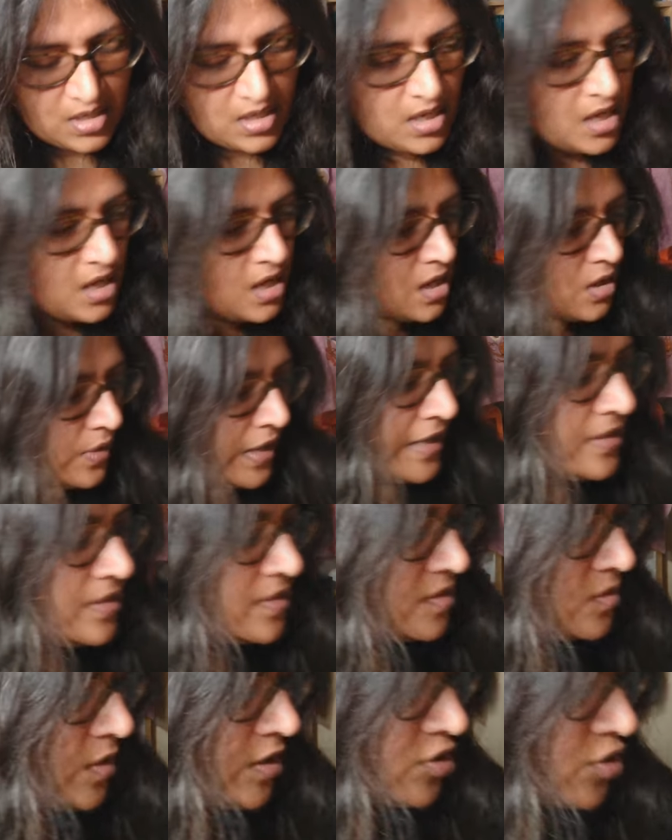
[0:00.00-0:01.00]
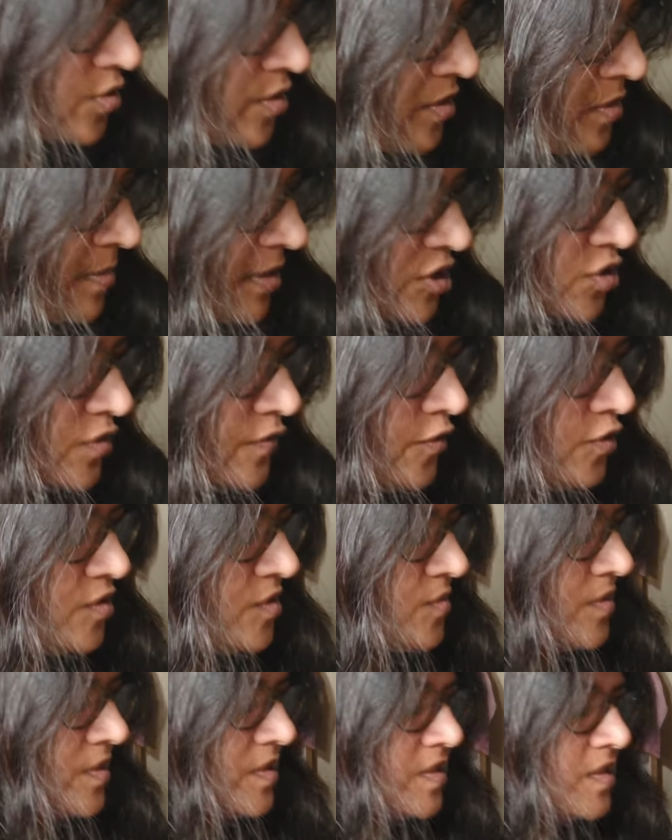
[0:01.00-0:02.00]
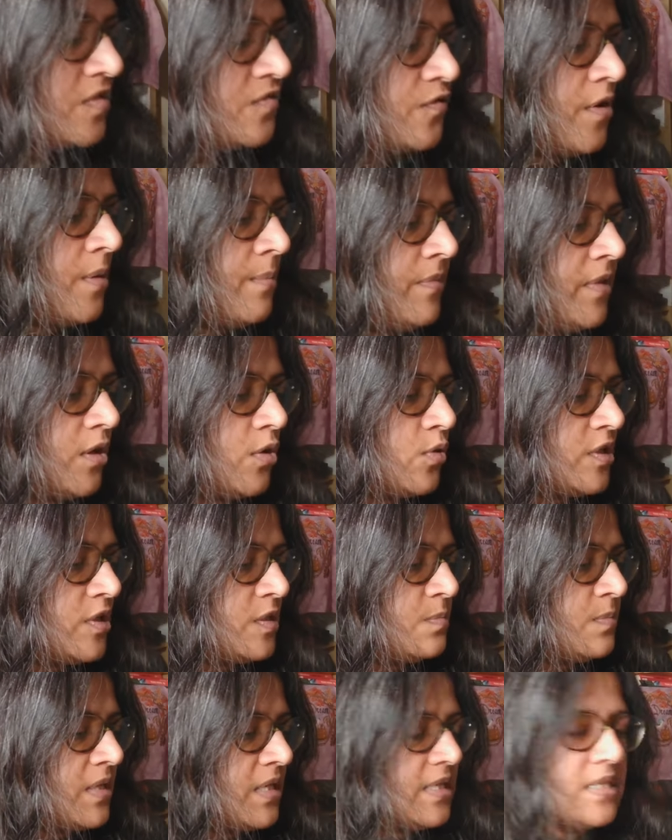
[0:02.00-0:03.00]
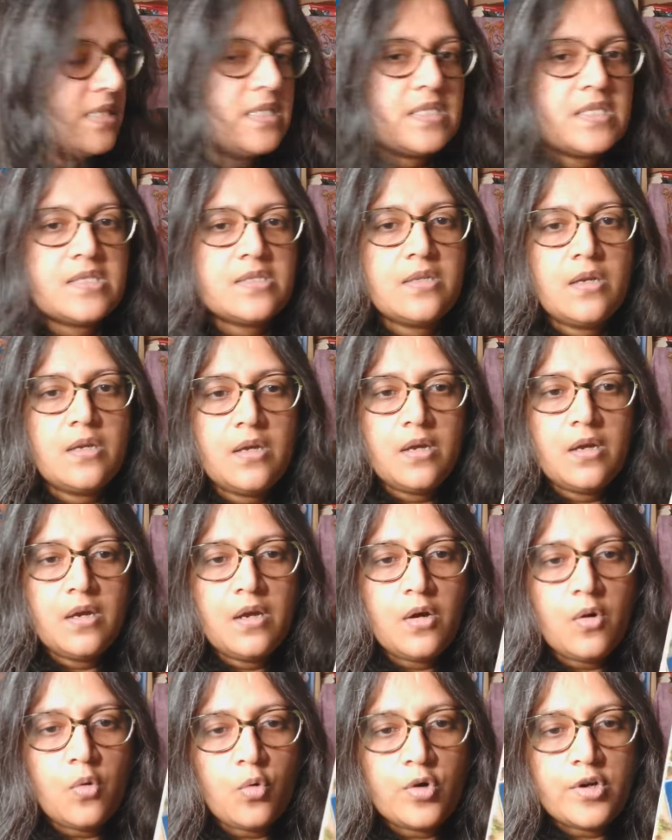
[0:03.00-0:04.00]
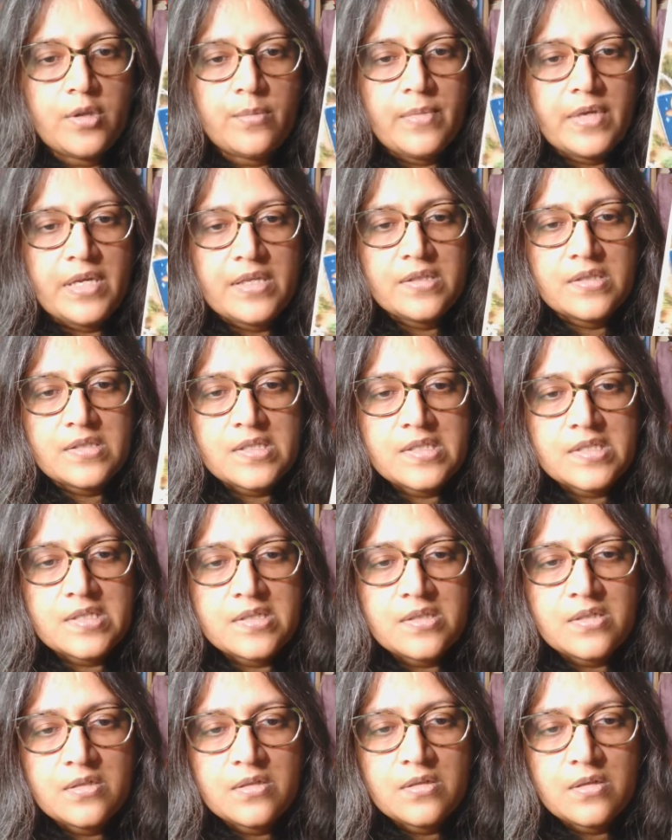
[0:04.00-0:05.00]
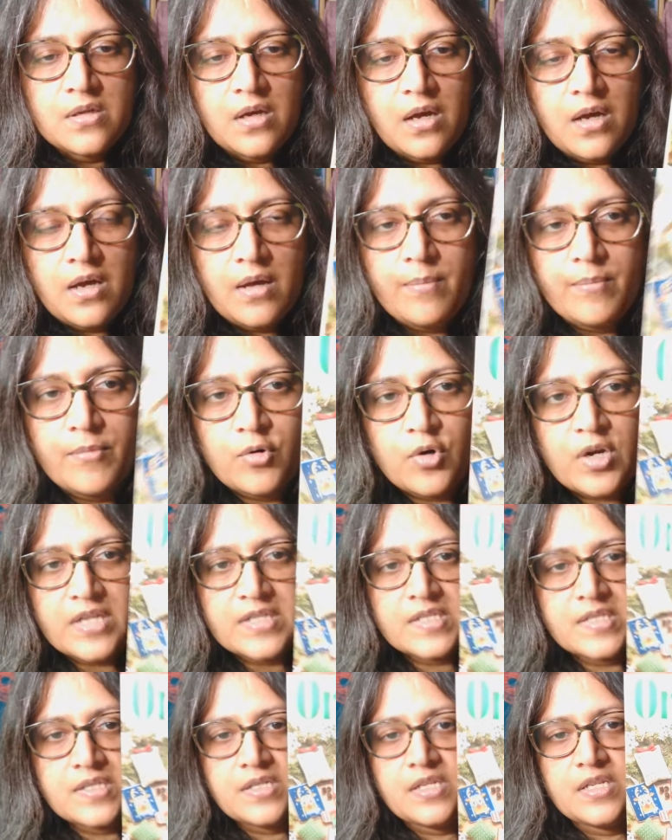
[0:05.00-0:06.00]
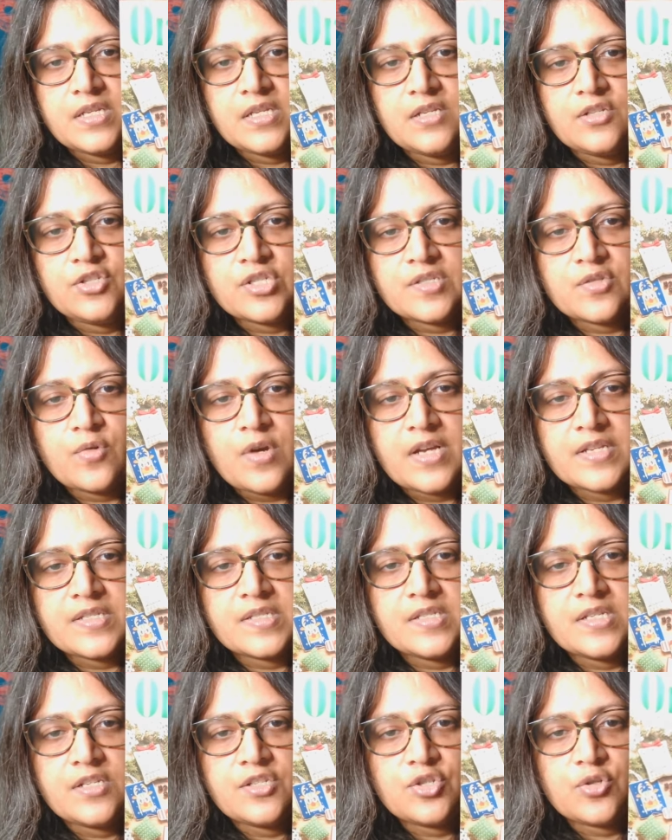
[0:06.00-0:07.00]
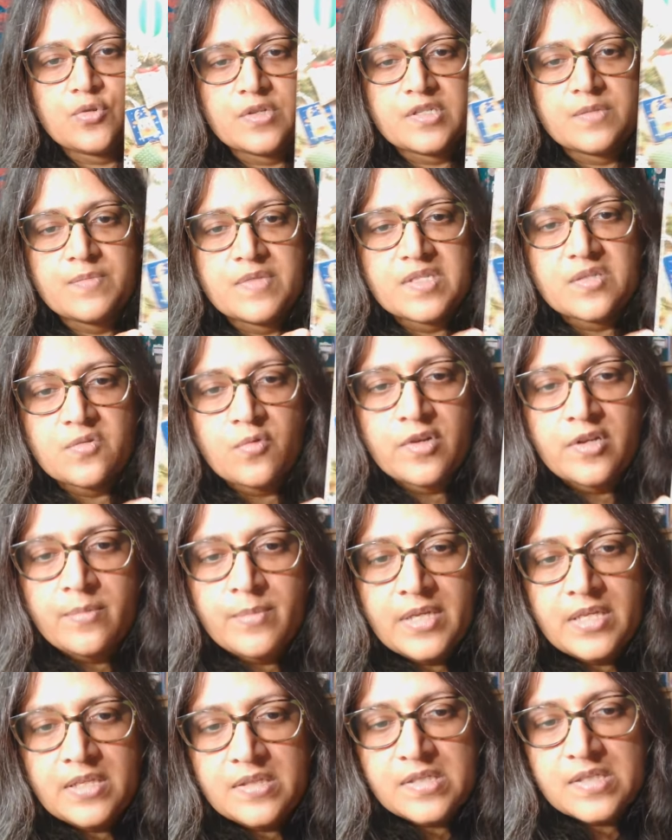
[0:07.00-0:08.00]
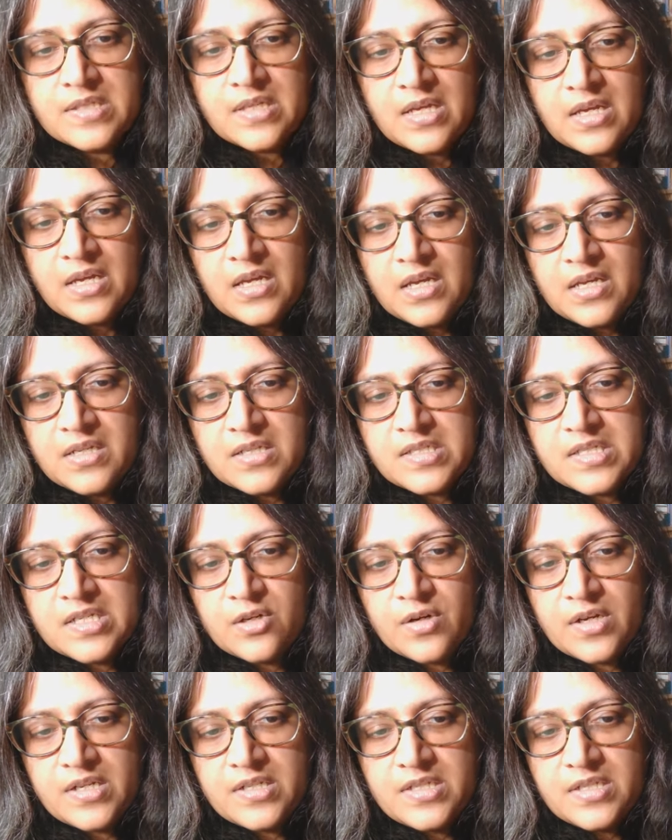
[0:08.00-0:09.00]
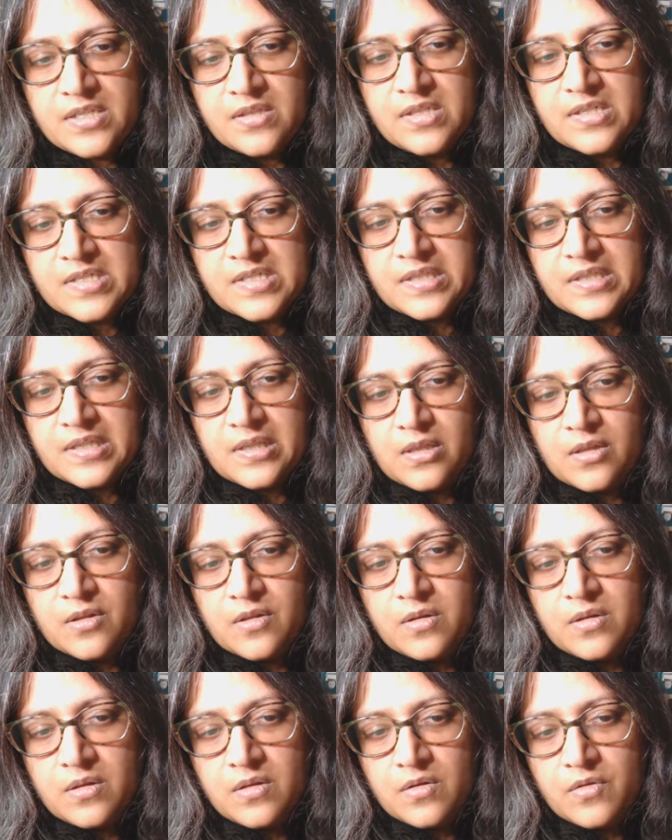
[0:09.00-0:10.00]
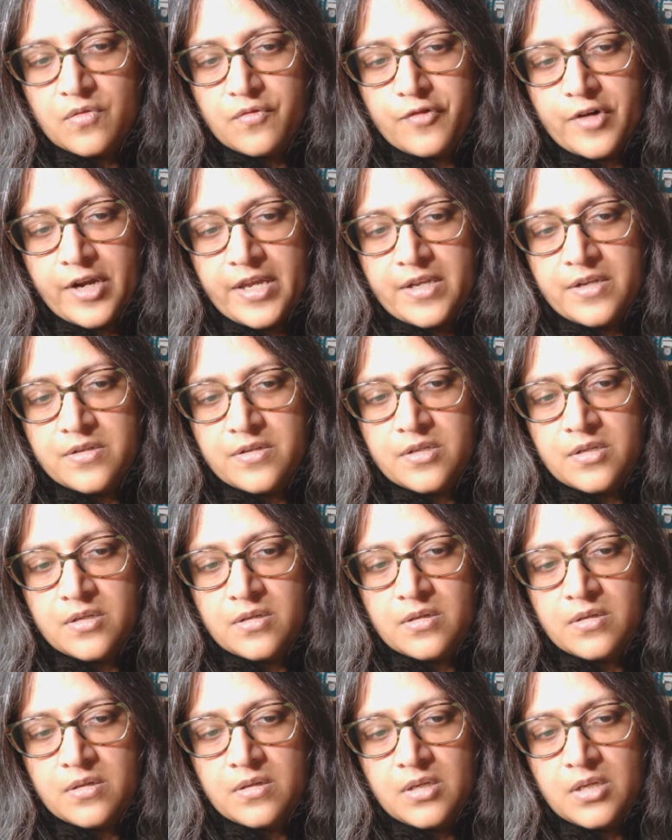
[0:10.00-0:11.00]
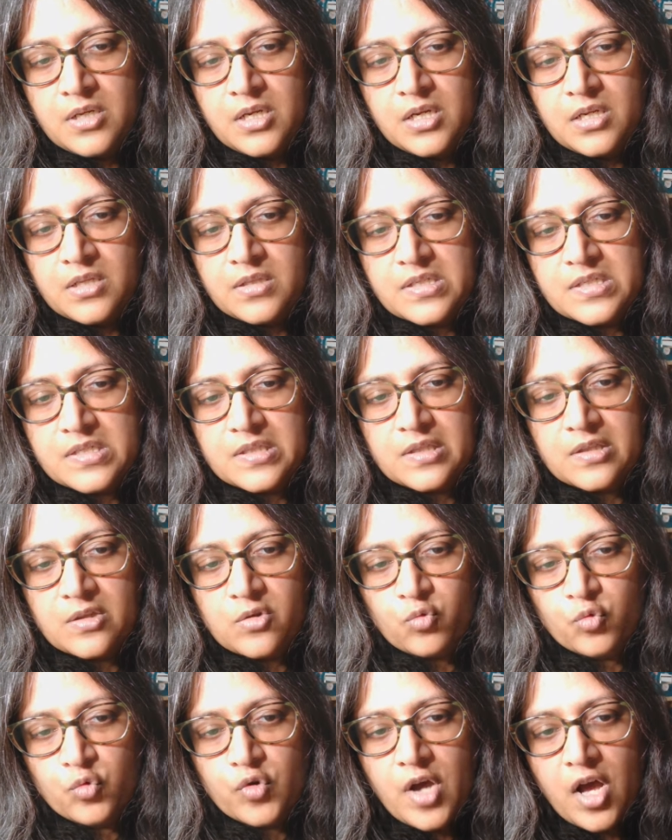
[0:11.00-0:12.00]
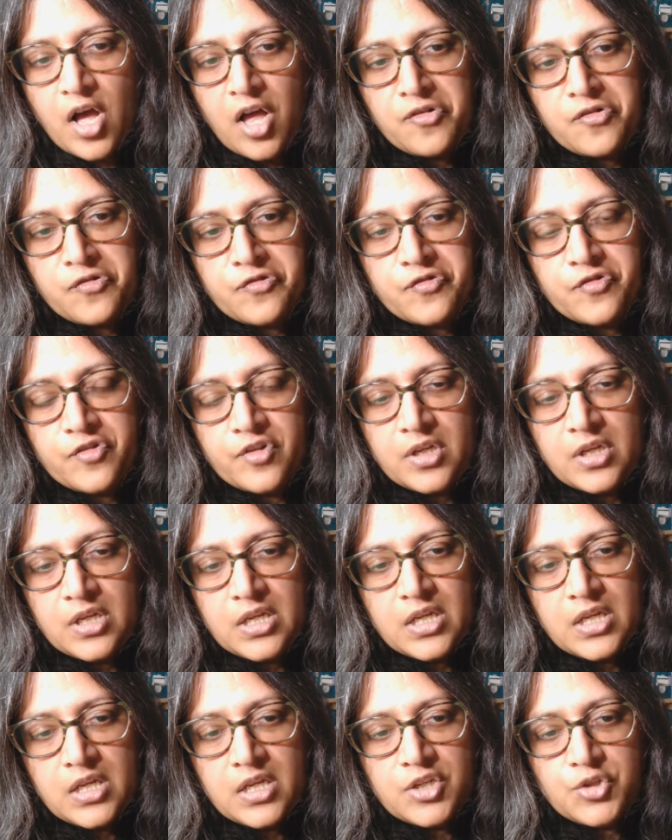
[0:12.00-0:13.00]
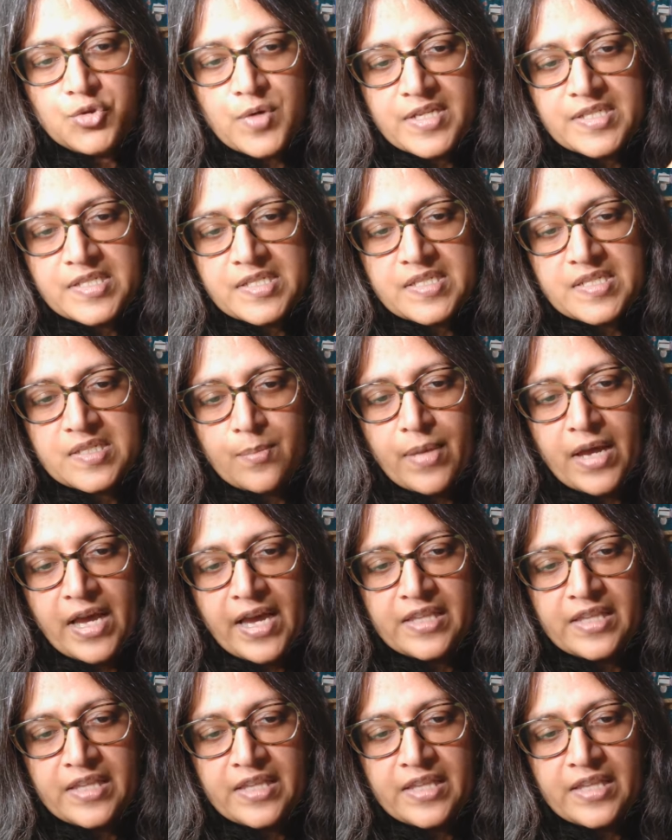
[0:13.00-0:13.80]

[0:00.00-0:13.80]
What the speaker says: So I'll show you the picture first. So this is from the Christmas ornaments, cross stitch Christmas ornaments. Sarah did this little friend, this little Rudolph, dressed as a pilot.